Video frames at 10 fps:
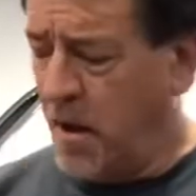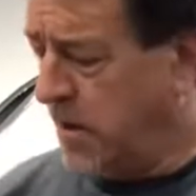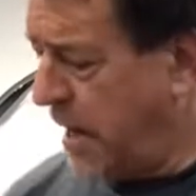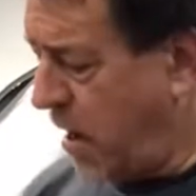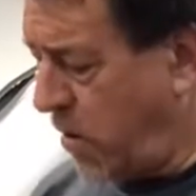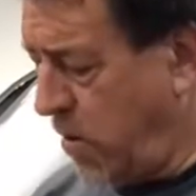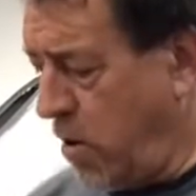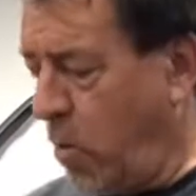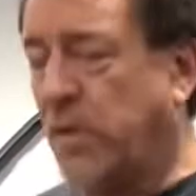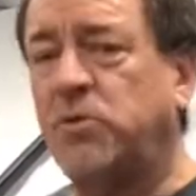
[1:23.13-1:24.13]
Now,
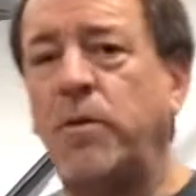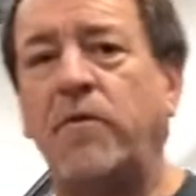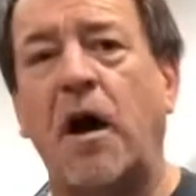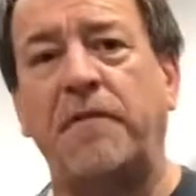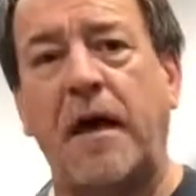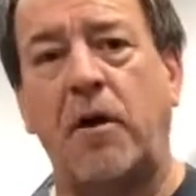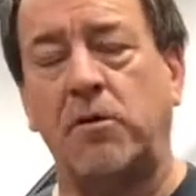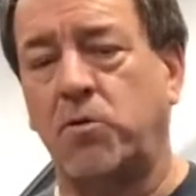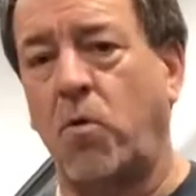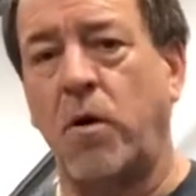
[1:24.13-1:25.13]
once we've got that
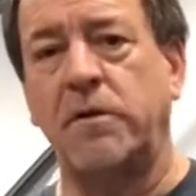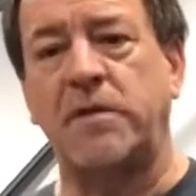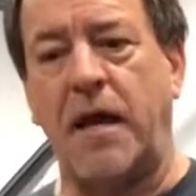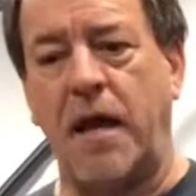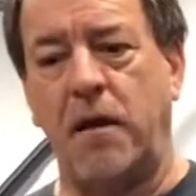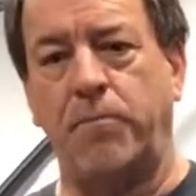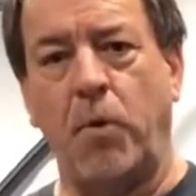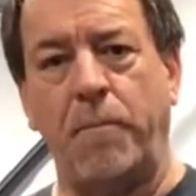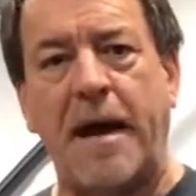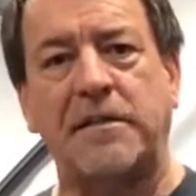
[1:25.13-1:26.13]
all torqued and
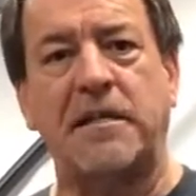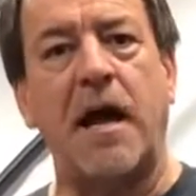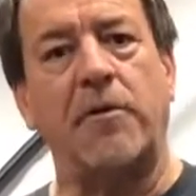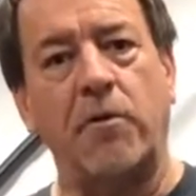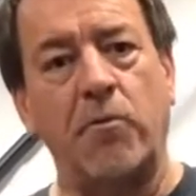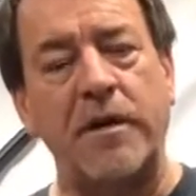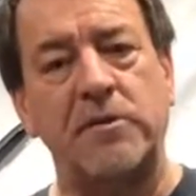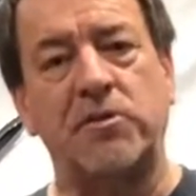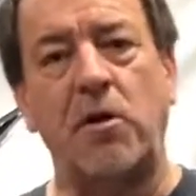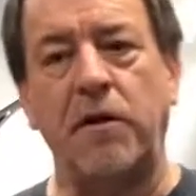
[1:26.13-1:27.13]
put back together,
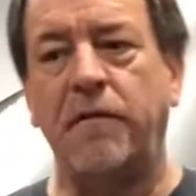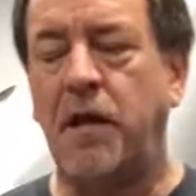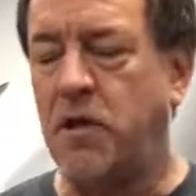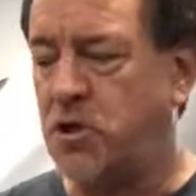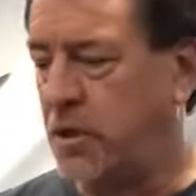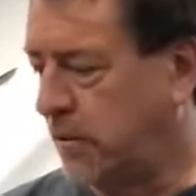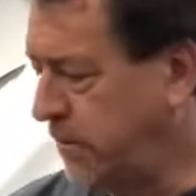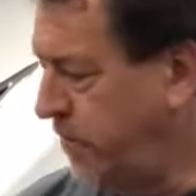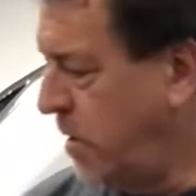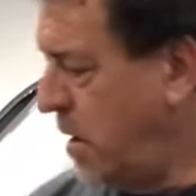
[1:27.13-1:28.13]
reinstalling the heat shield,
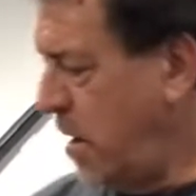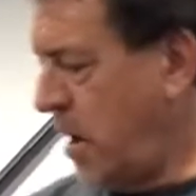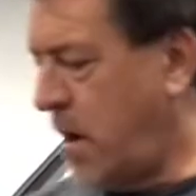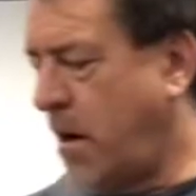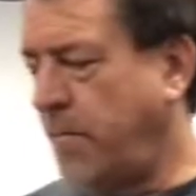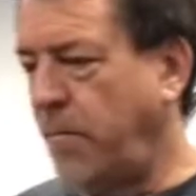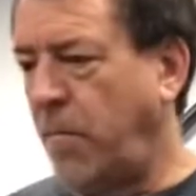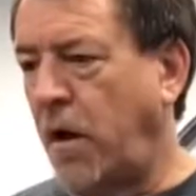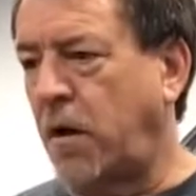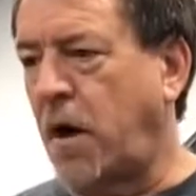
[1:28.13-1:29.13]

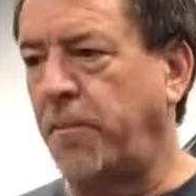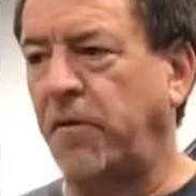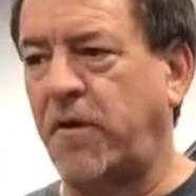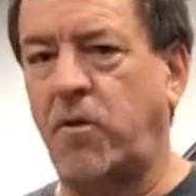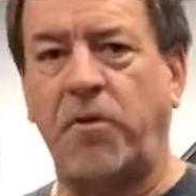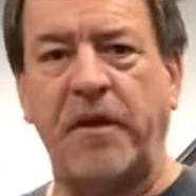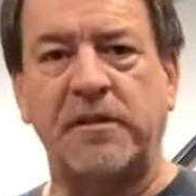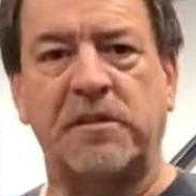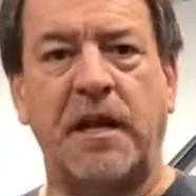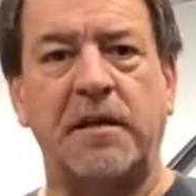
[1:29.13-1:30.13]
a couple of other
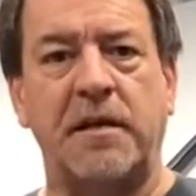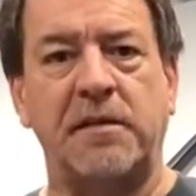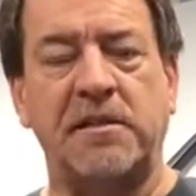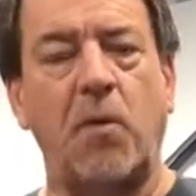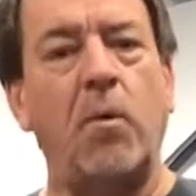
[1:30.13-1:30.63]
things that I did is I